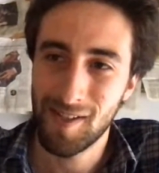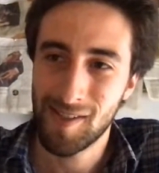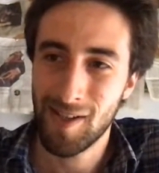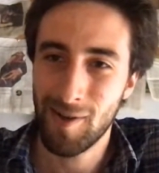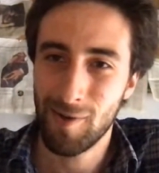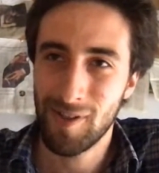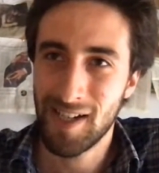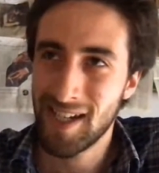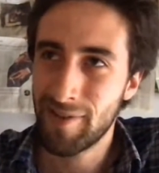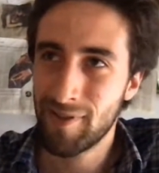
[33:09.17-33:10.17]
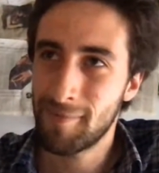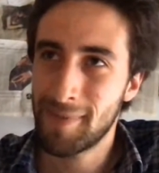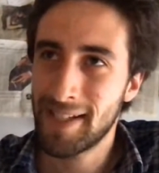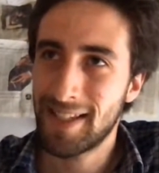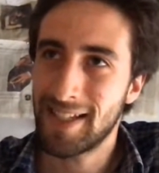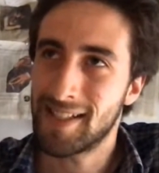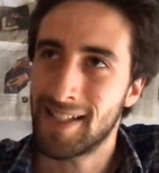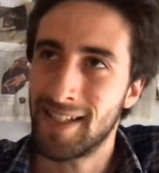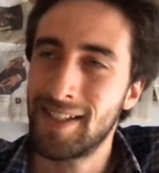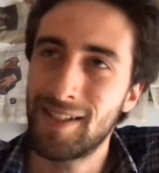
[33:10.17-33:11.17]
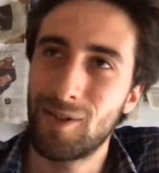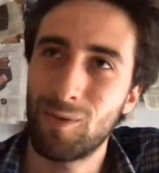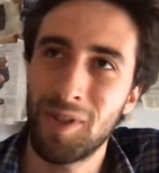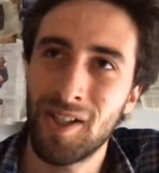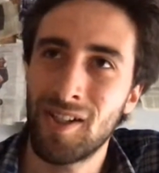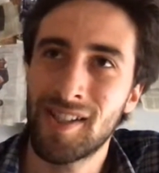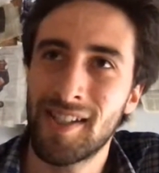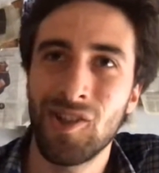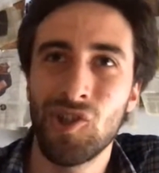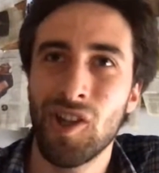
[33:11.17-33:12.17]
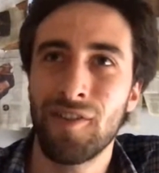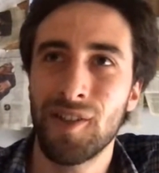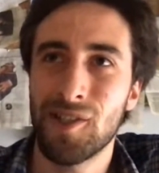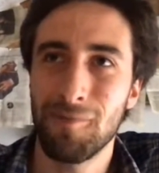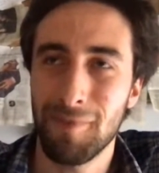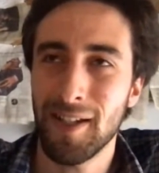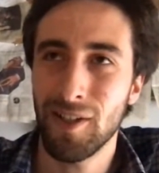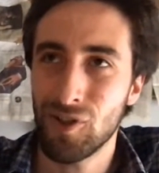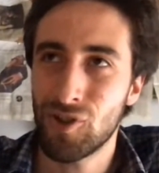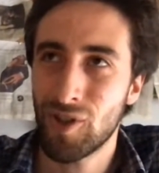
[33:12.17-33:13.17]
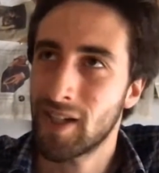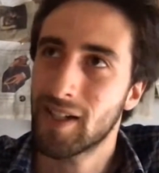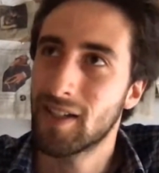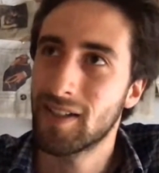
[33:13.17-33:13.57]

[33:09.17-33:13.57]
So a year and a bit later, we are seeing Java is completely on track